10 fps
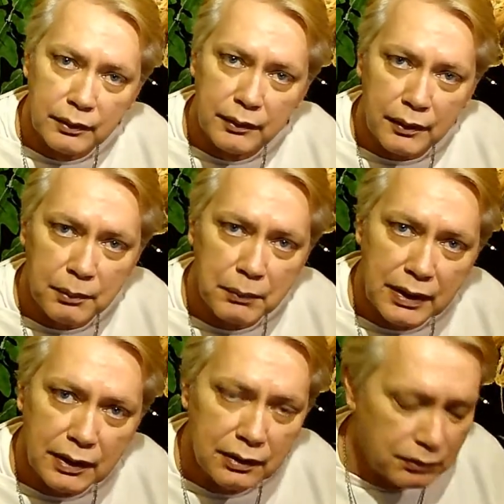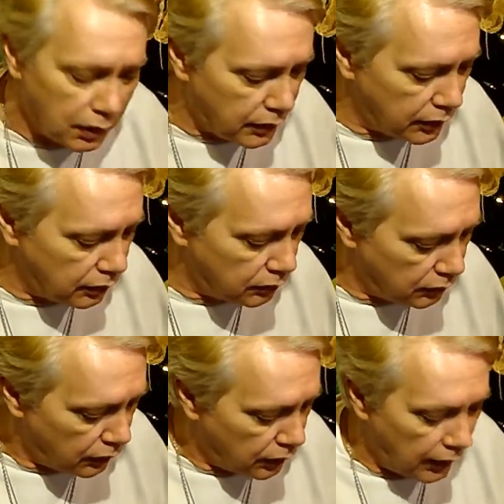Nothing big, nothing.
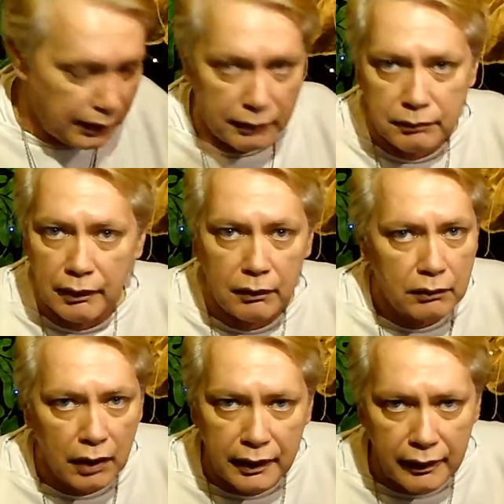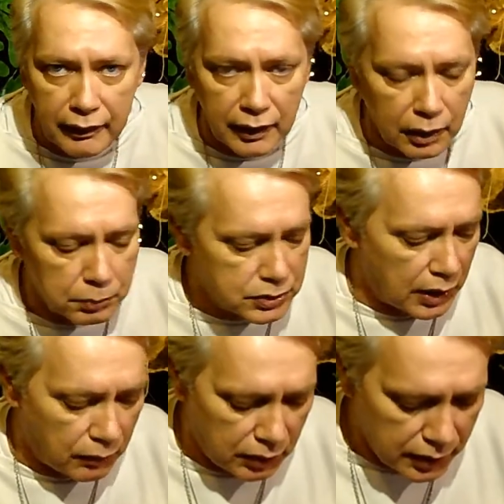Hey, you know, anything helps
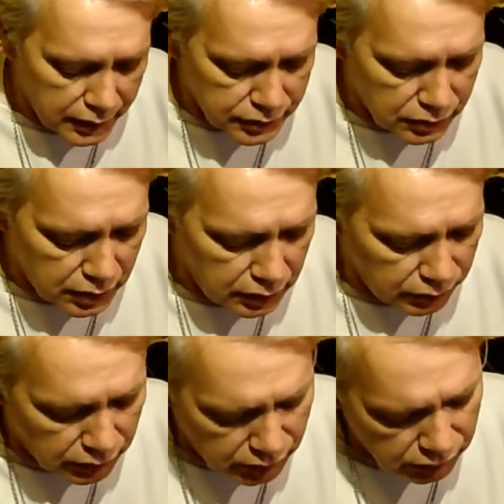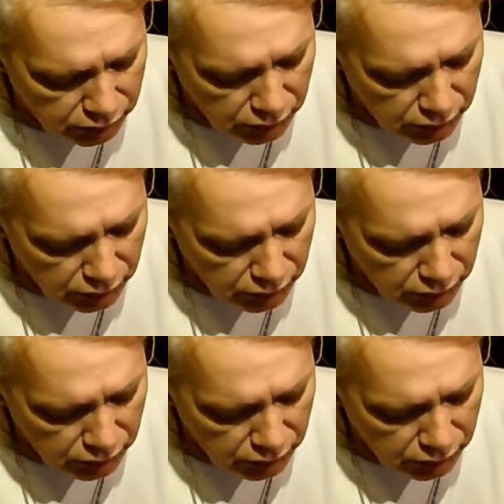nowadays, right? You know.